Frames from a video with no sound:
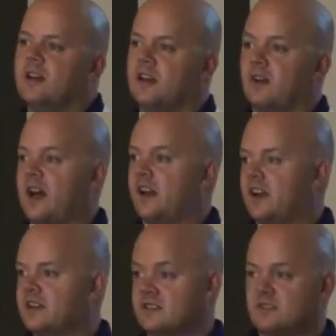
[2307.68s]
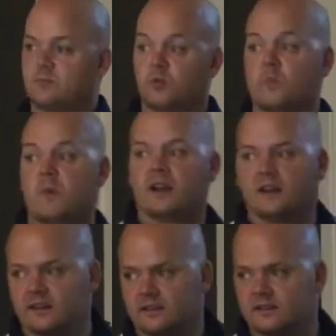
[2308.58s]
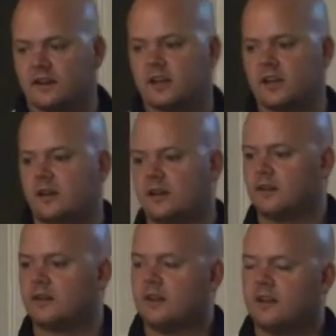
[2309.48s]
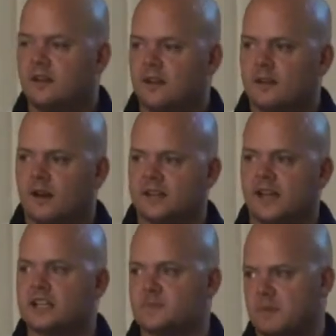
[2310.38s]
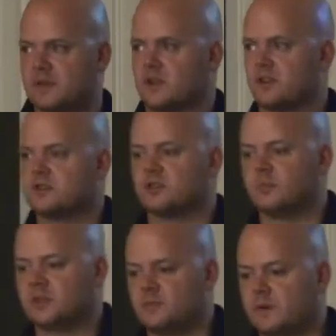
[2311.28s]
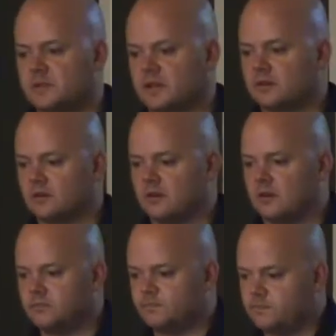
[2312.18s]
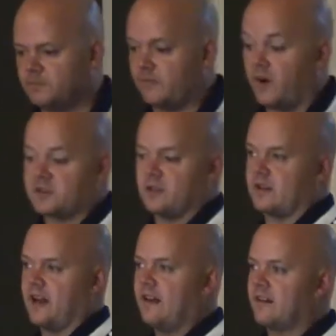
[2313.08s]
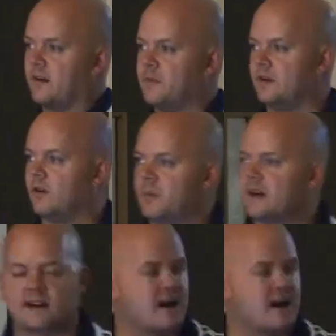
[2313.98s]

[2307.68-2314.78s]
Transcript: Now that is one model. And, and I think it's been misunderstood because people think, going, oh, if I was to look at that, I'd be going back to